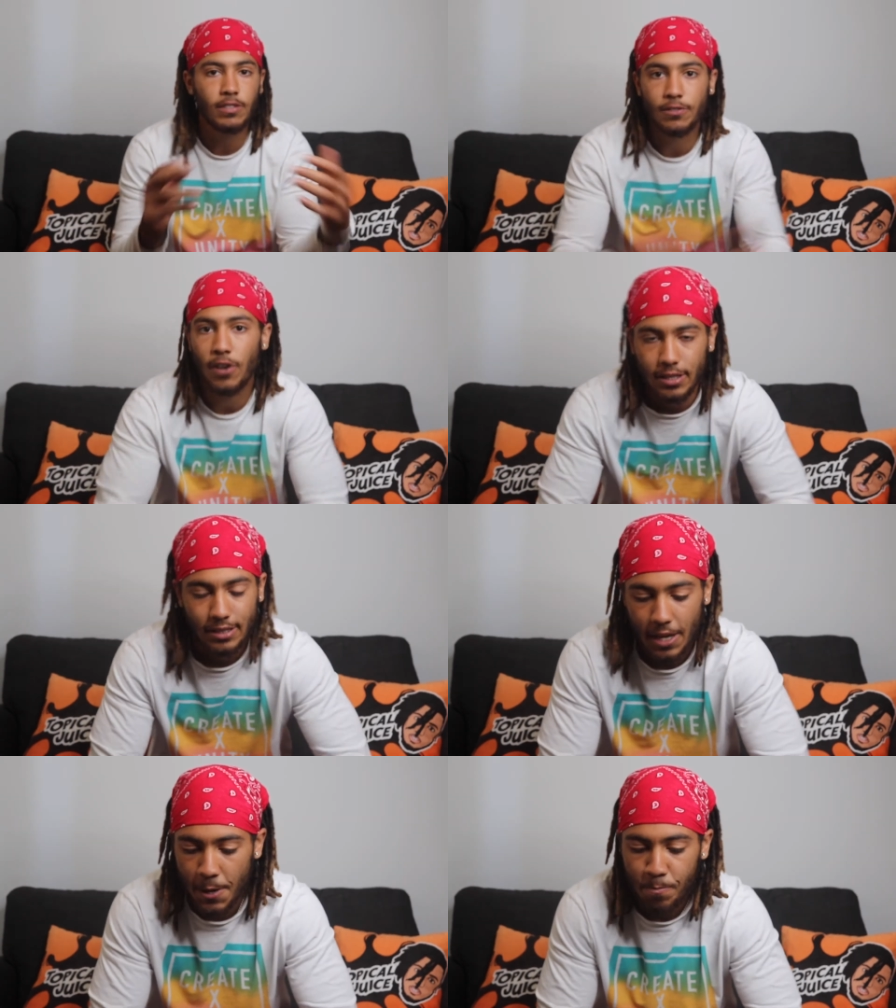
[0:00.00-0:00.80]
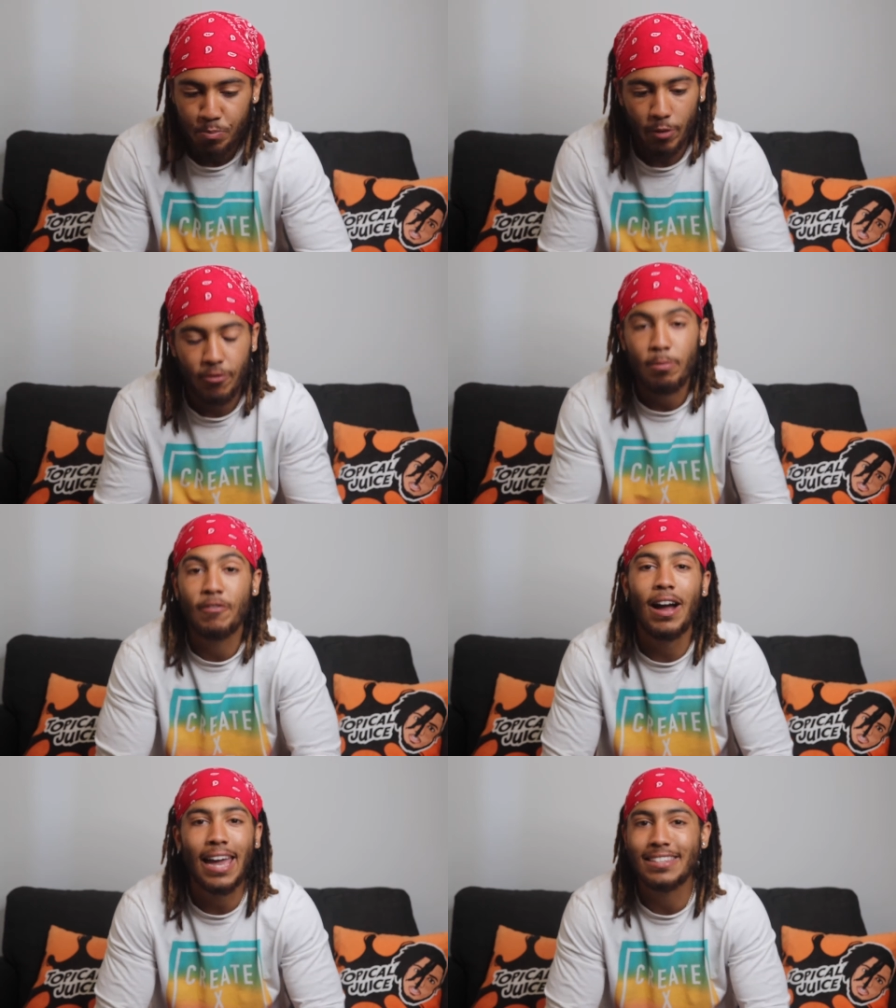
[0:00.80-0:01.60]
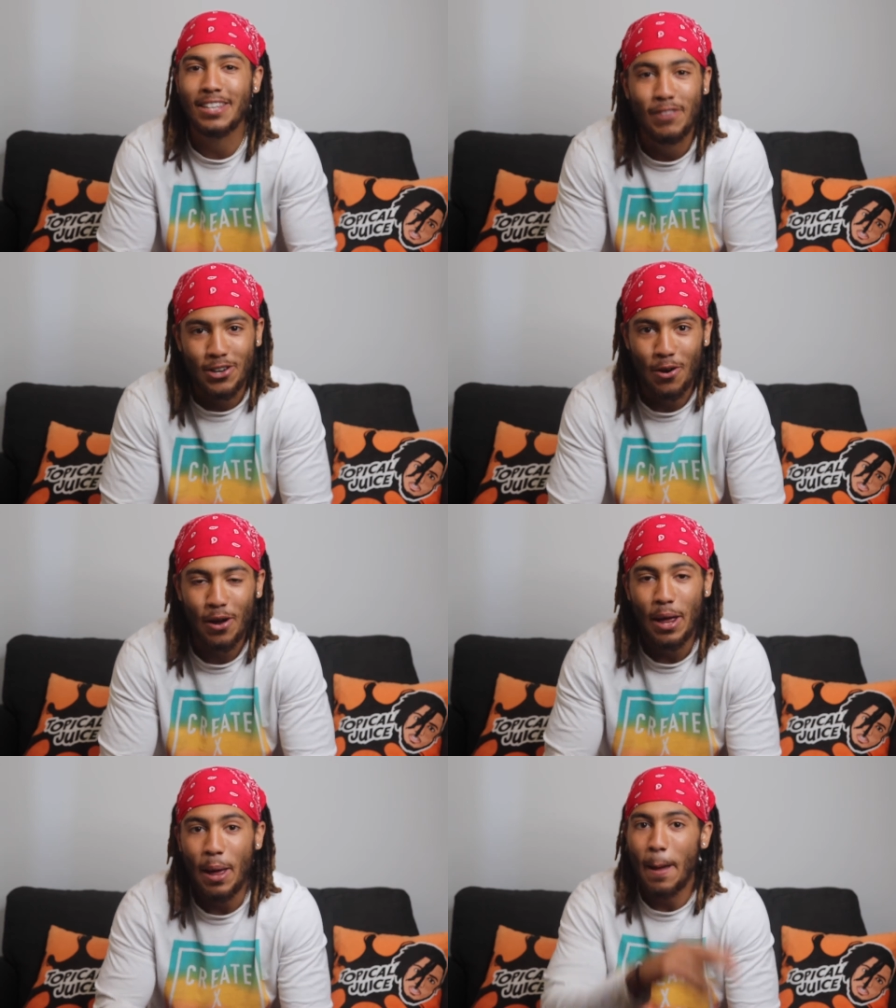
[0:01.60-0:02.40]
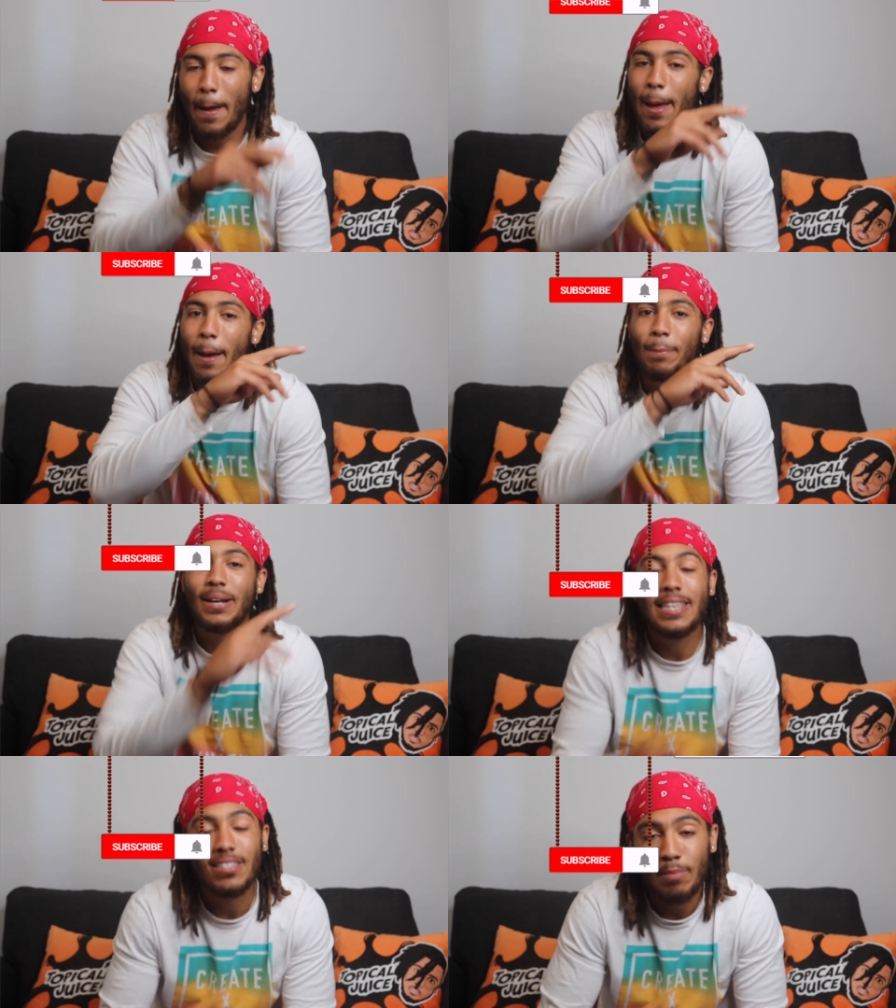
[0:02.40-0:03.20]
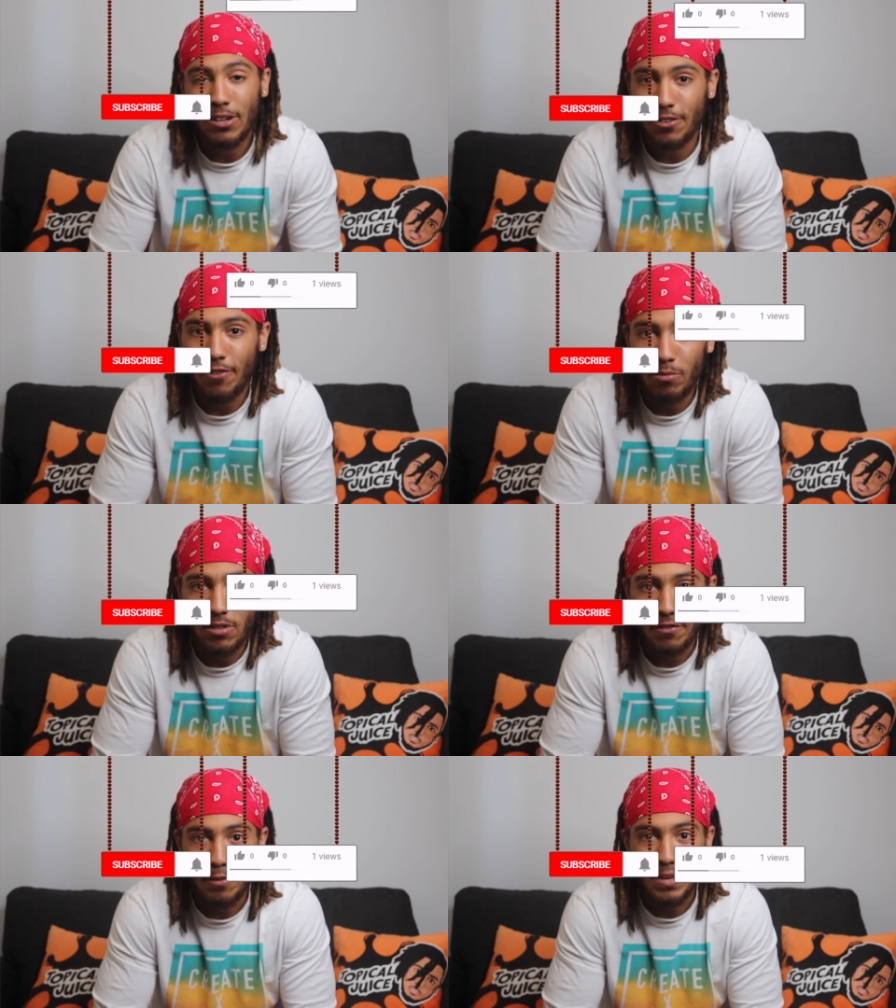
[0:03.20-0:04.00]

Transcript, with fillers: things first, if, before I get into the video, please smash the thumbs up for